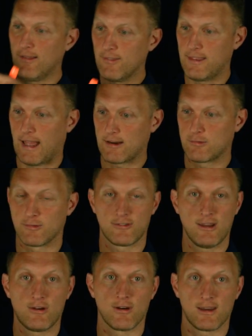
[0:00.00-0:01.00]
the actual
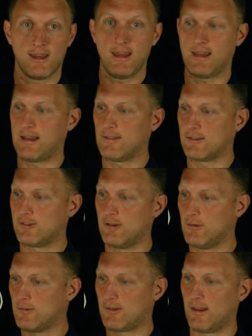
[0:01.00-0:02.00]
secret key that's
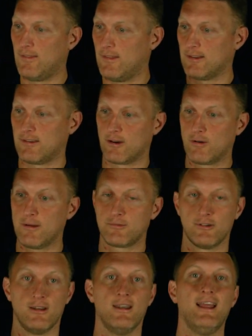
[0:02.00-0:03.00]
used in this
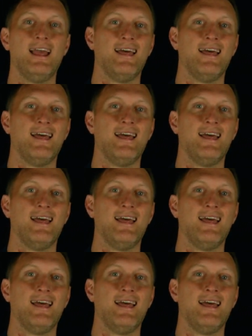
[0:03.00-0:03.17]
encryption.